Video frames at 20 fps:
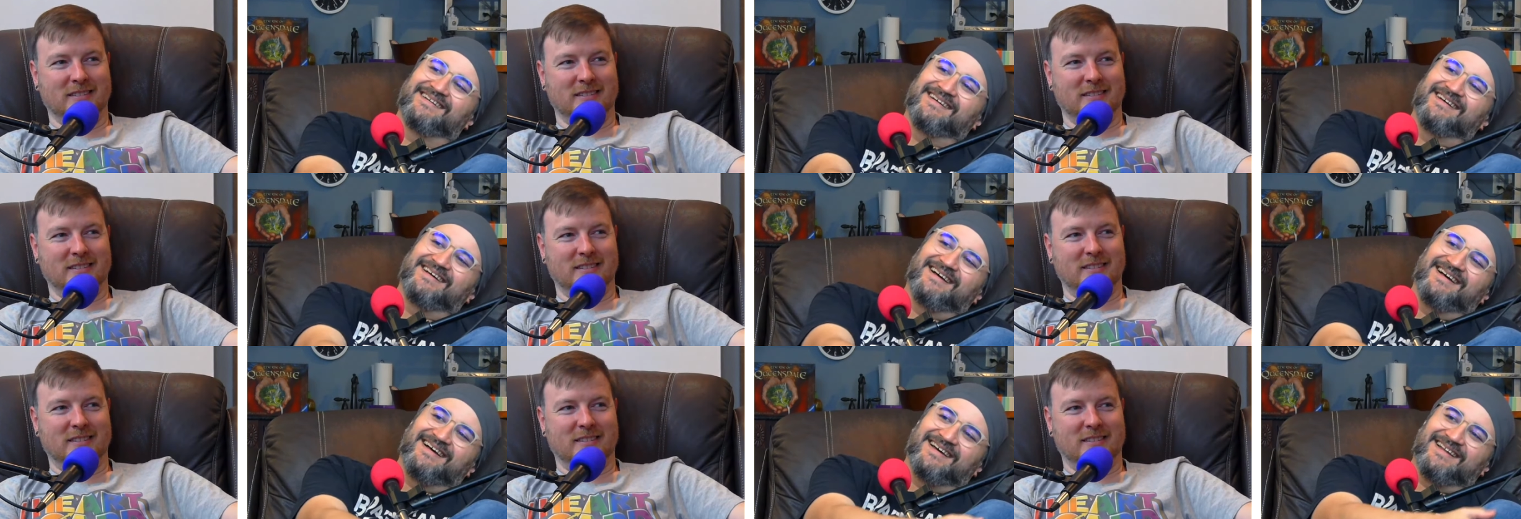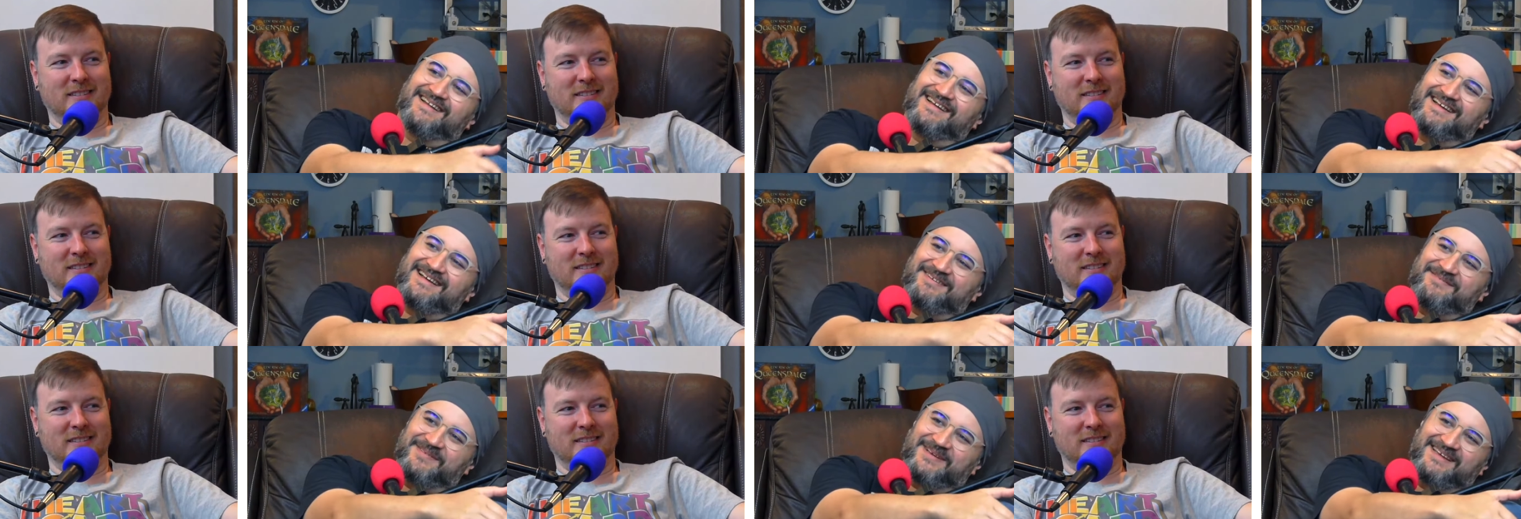
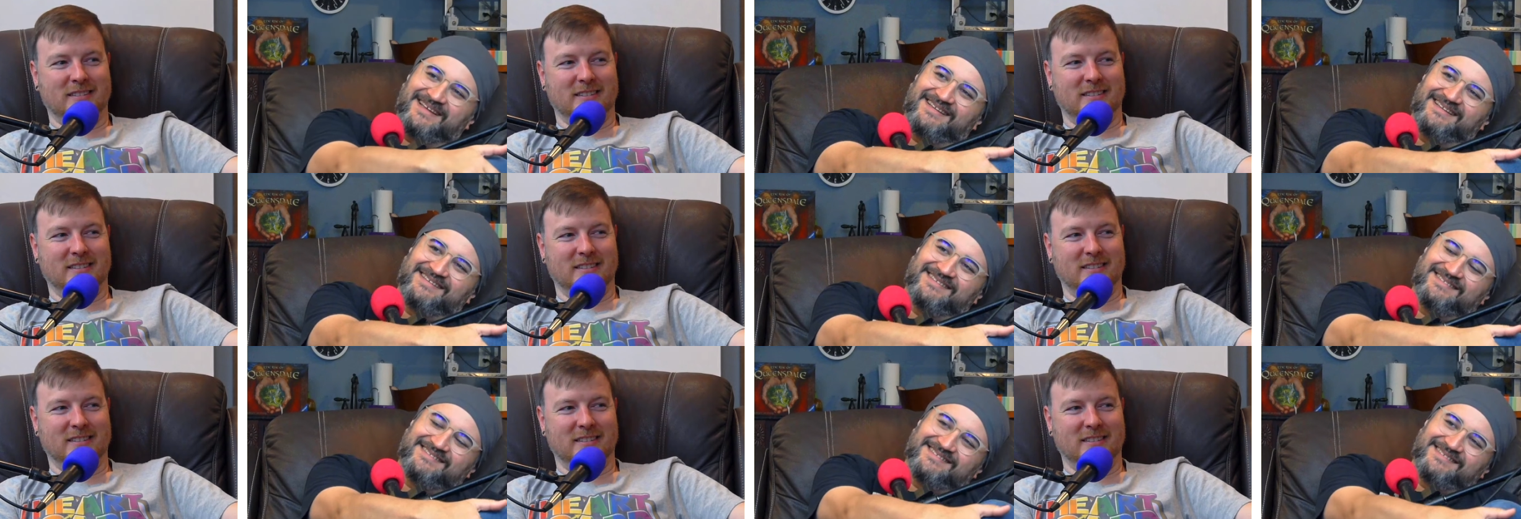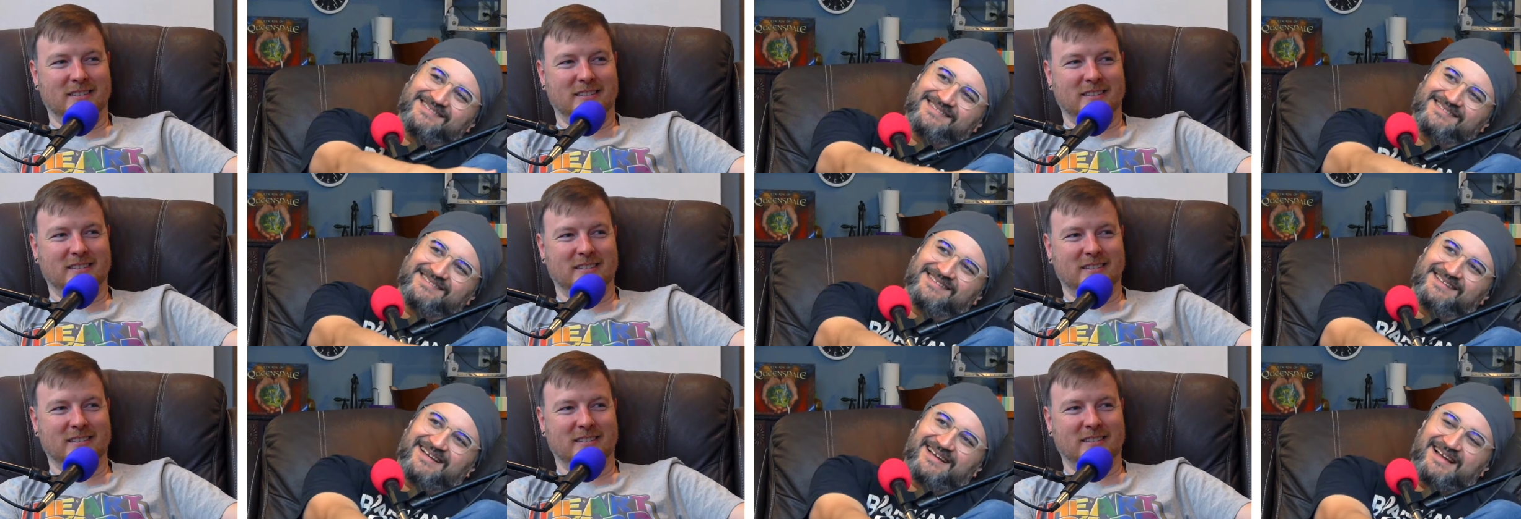Speaker 1: I mean,
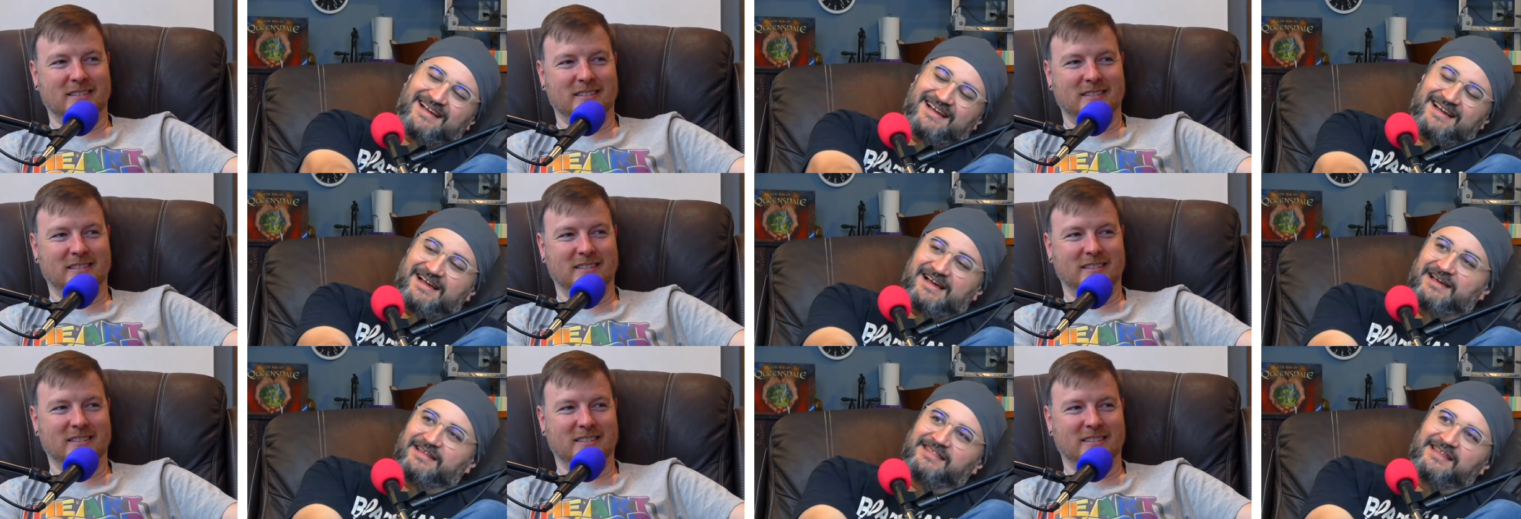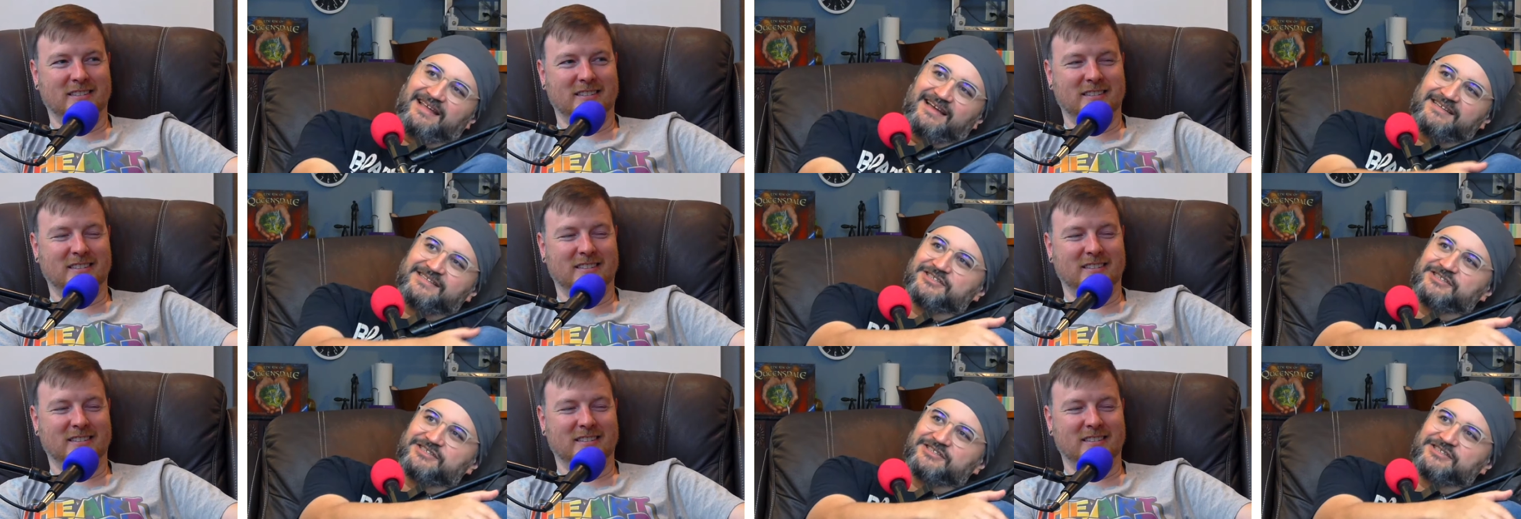I'd like